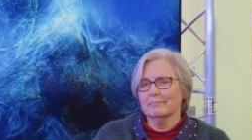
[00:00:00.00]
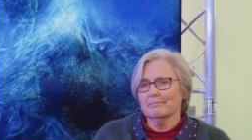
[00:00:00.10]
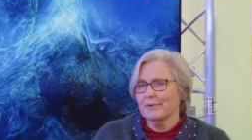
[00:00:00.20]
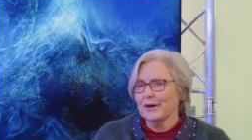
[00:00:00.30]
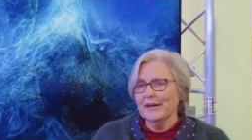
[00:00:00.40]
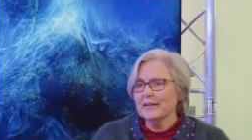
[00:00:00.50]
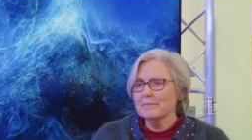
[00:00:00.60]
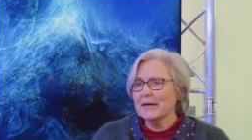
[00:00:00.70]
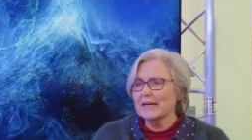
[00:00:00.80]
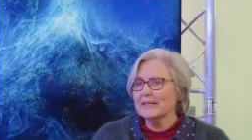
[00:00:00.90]
praying
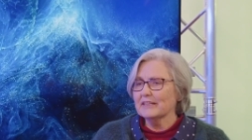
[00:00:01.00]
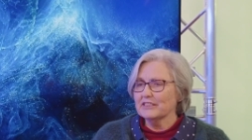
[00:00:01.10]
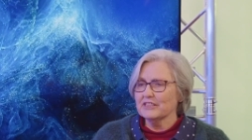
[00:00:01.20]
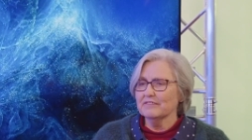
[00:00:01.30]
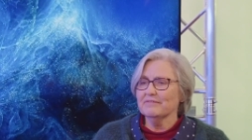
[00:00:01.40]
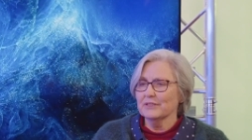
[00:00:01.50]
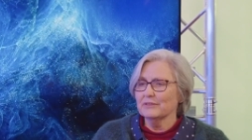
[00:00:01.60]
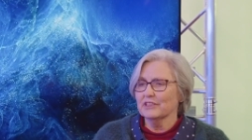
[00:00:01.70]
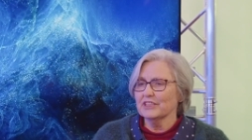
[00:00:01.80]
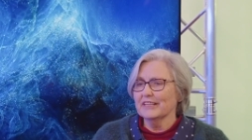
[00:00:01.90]
about it, she
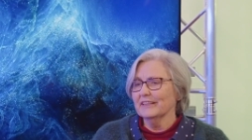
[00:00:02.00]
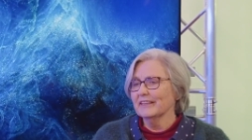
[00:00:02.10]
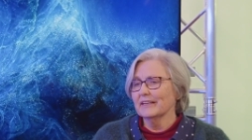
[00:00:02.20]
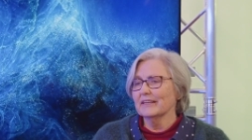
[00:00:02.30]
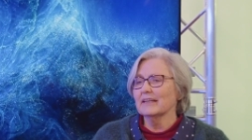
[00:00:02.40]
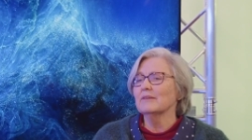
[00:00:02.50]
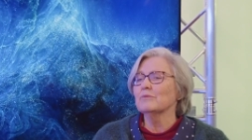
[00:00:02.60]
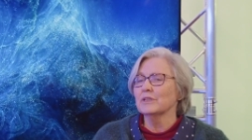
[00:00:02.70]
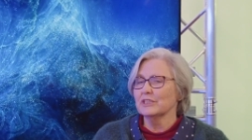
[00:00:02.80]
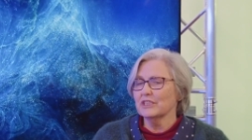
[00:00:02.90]
felt she
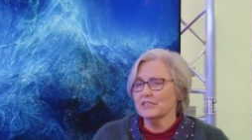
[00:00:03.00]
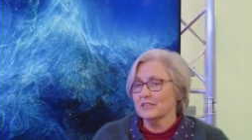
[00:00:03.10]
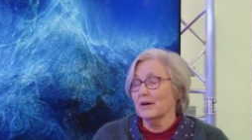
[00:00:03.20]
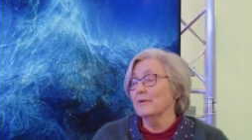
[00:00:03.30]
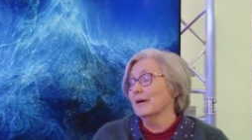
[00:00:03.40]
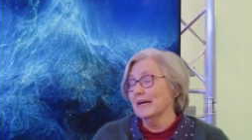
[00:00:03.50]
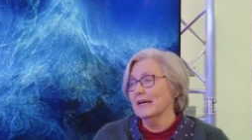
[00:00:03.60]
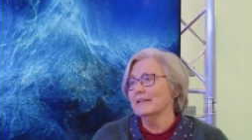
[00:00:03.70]
would just go ahead